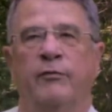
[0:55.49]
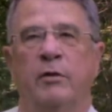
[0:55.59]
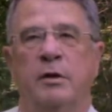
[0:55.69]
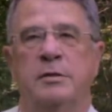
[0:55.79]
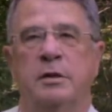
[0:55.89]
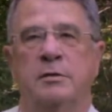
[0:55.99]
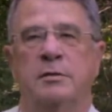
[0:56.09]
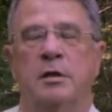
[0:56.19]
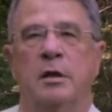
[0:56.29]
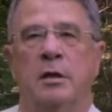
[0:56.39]
For
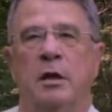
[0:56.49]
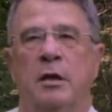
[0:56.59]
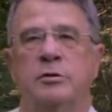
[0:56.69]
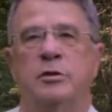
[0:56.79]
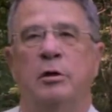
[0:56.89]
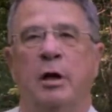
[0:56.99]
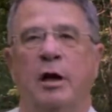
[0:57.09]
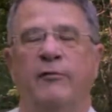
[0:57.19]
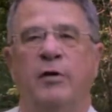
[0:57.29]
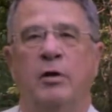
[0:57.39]
instance, the legendary
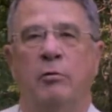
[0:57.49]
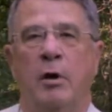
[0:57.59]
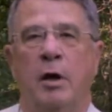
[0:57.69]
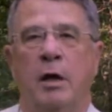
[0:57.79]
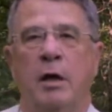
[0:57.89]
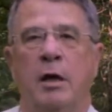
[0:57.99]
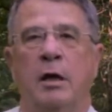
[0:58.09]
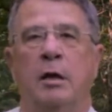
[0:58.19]
Lefty Kreh